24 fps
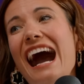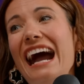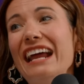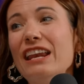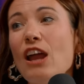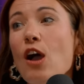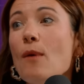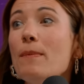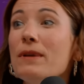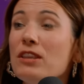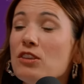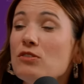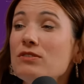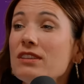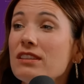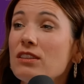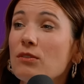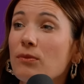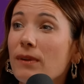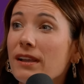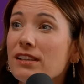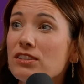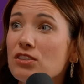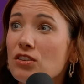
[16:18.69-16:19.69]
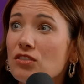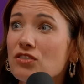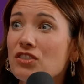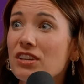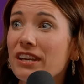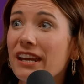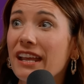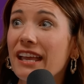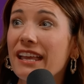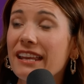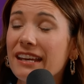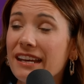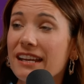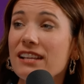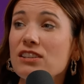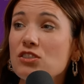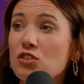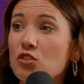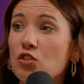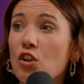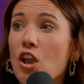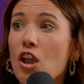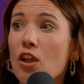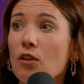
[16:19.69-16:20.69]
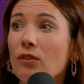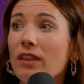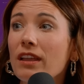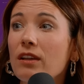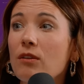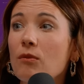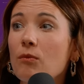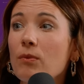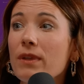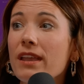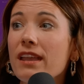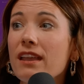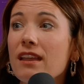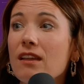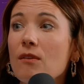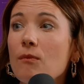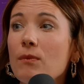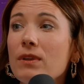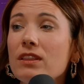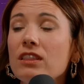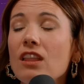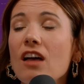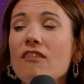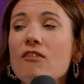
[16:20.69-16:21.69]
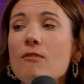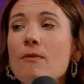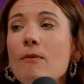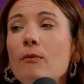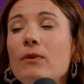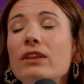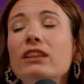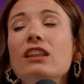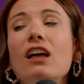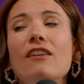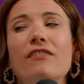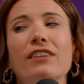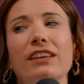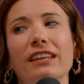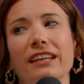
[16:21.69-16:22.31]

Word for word: I know, but you did the research in it, and it is true. Like we yeah. we love it, we love